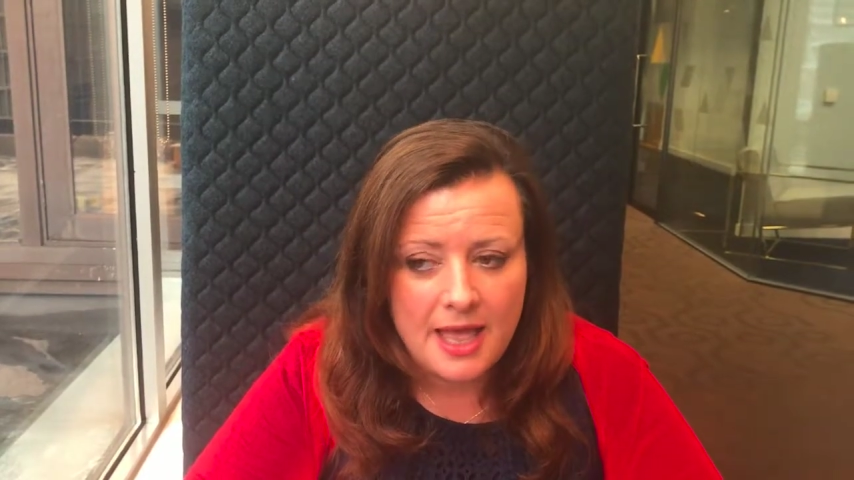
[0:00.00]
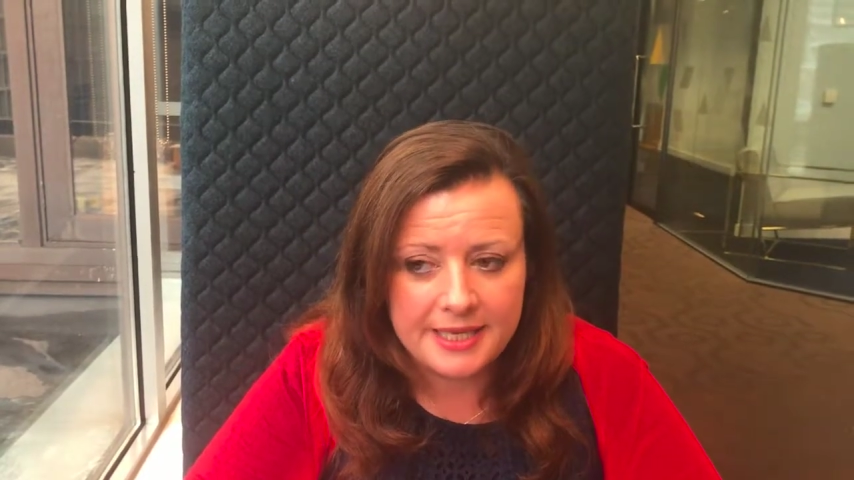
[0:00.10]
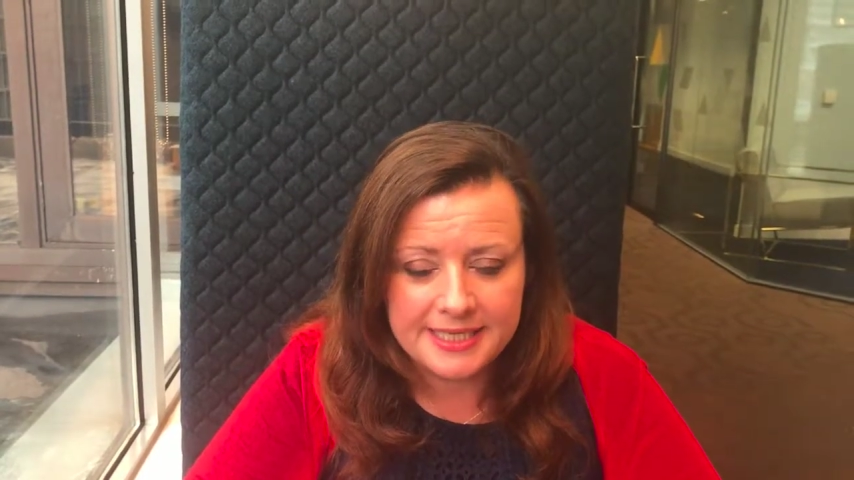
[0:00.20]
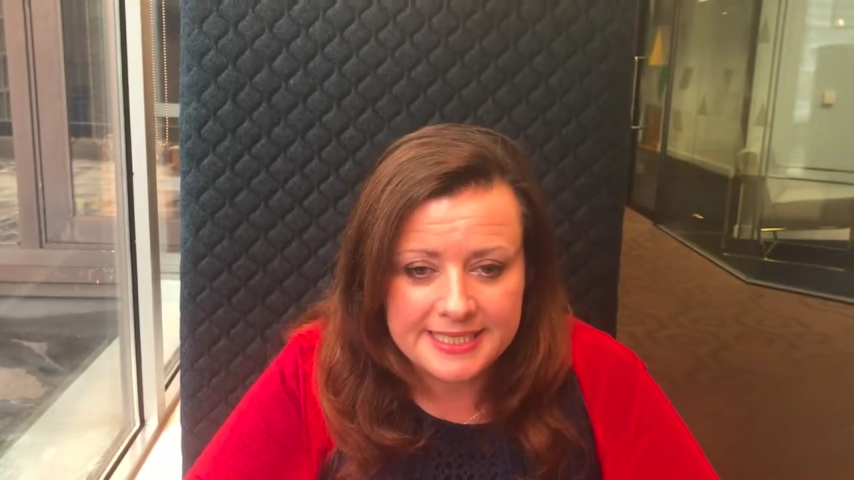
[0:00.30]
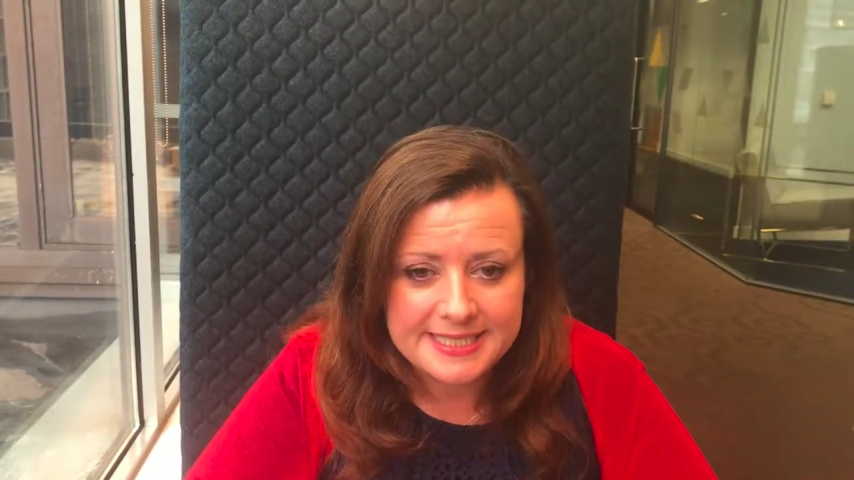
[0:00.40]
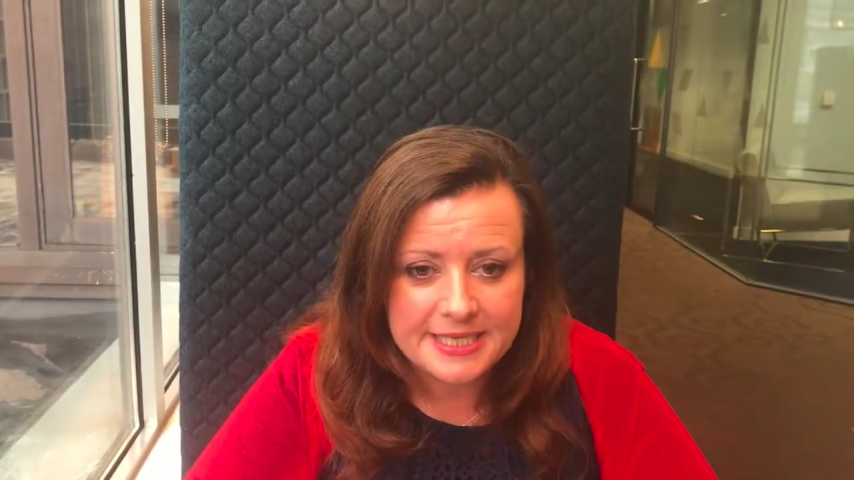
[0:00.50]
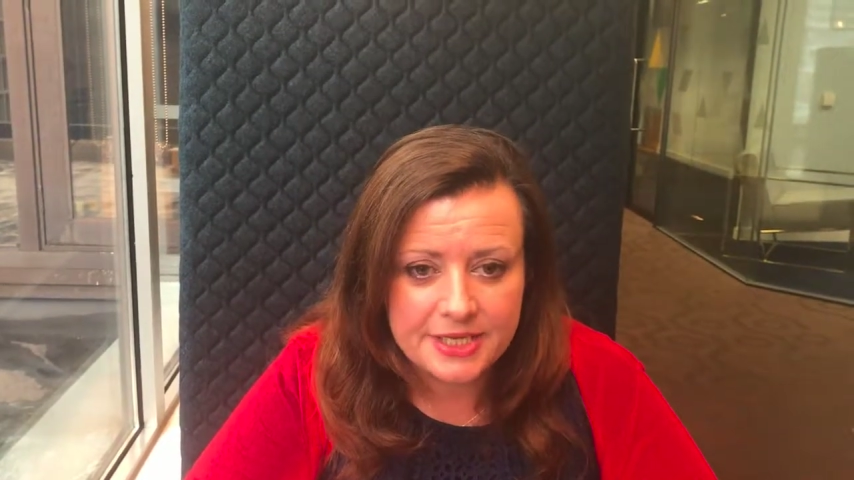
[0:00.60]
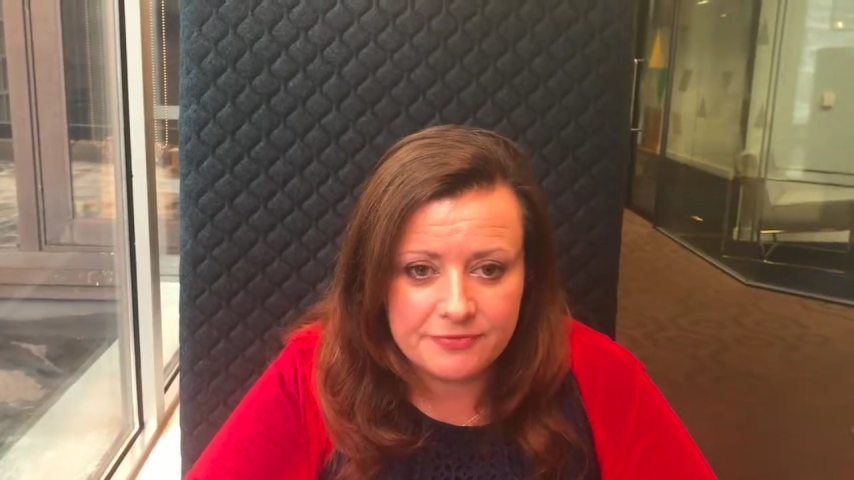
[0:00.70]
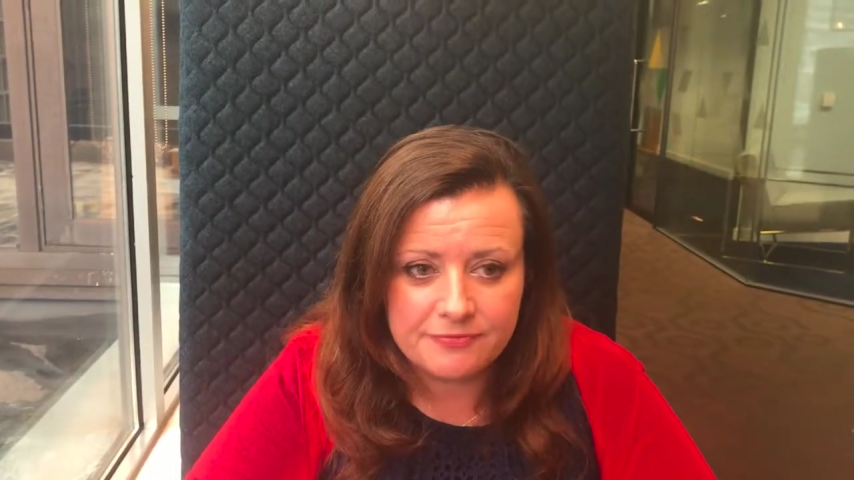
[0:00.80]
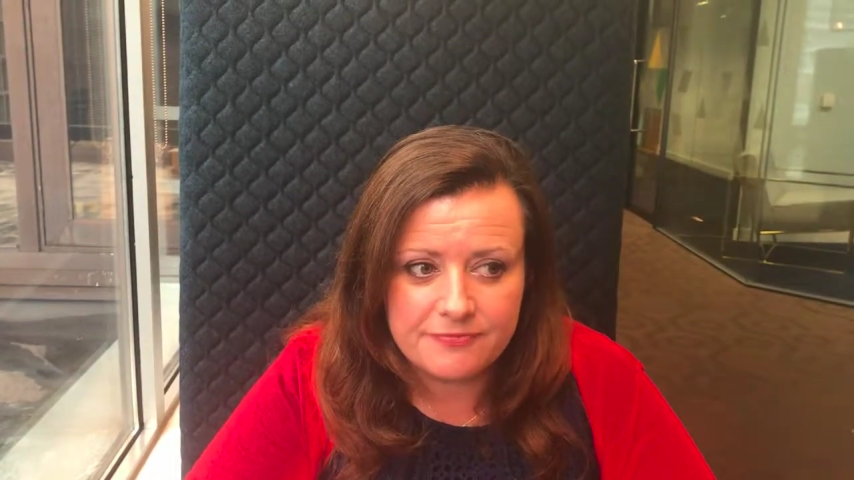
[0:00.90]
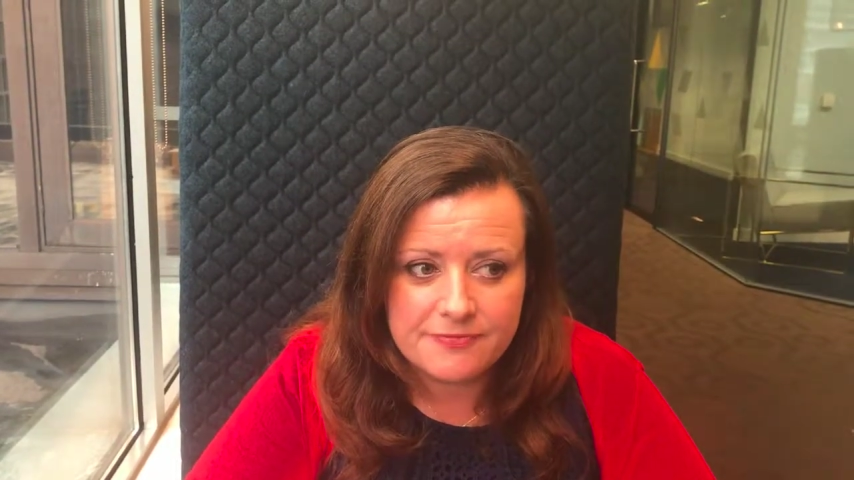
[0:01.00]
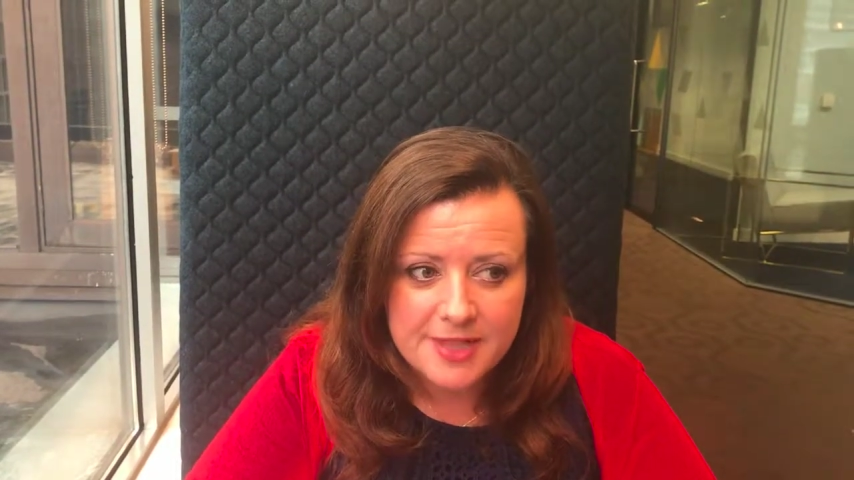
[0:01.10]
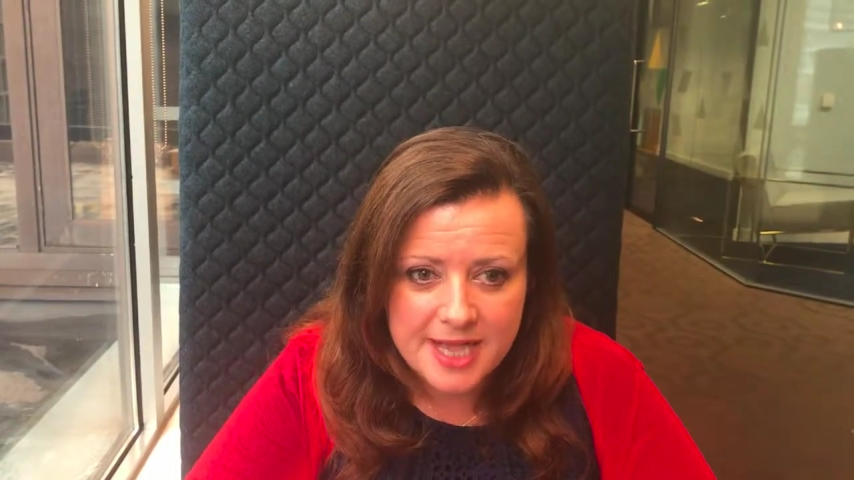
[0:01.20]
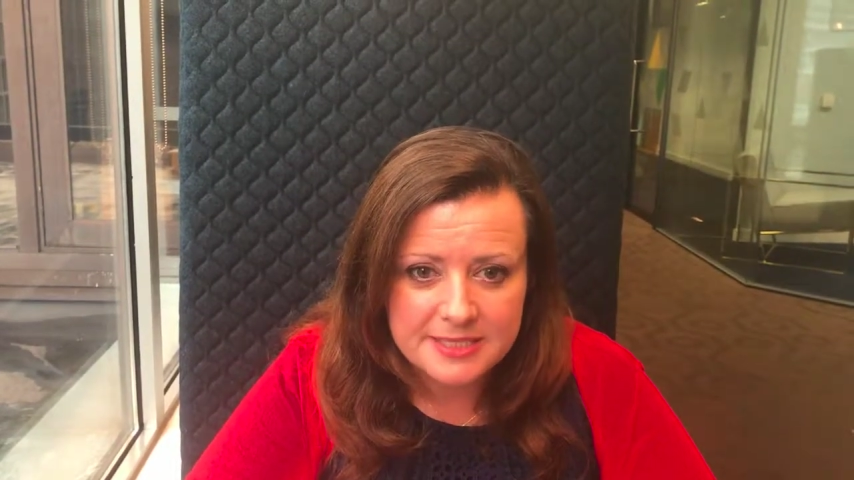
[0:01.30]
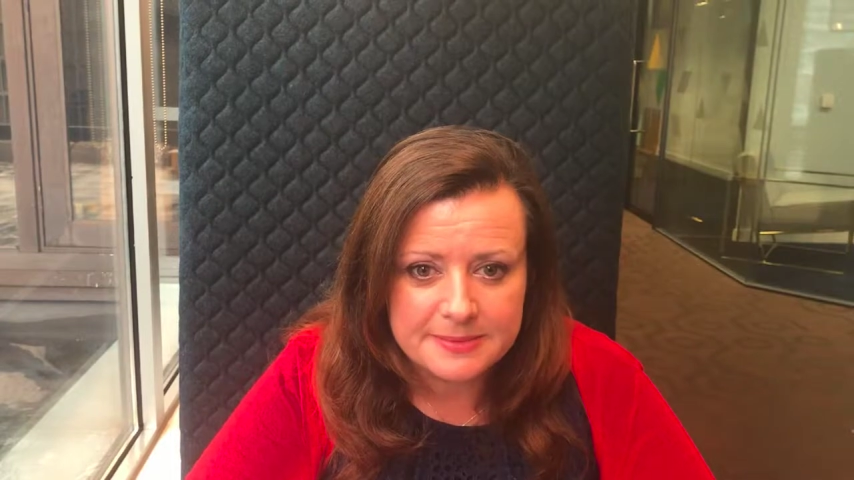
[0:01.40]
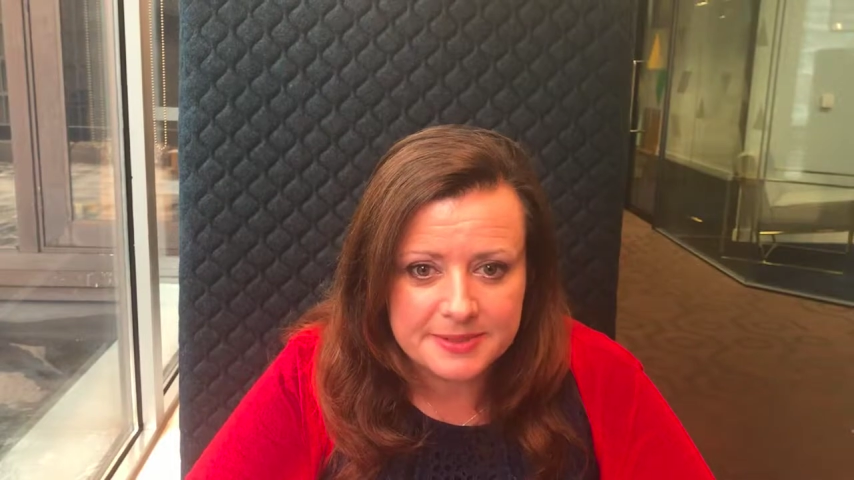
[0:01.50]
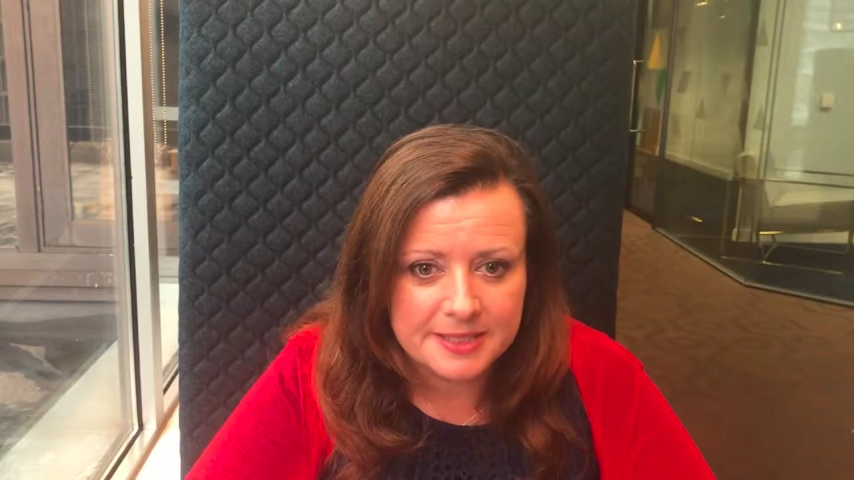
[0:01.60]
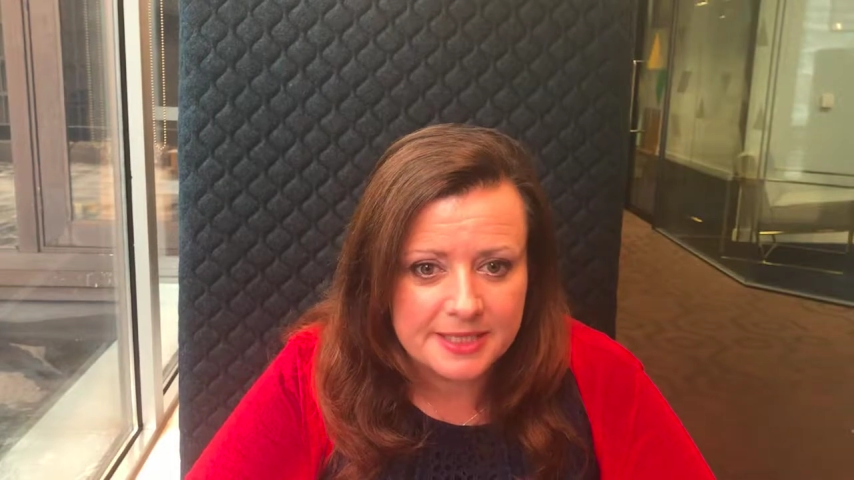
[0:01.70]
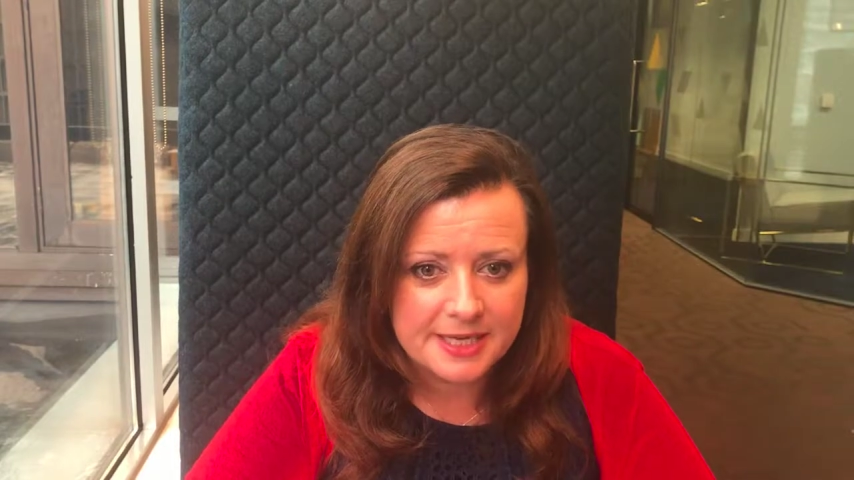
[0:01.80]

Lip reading: and it's a flexible,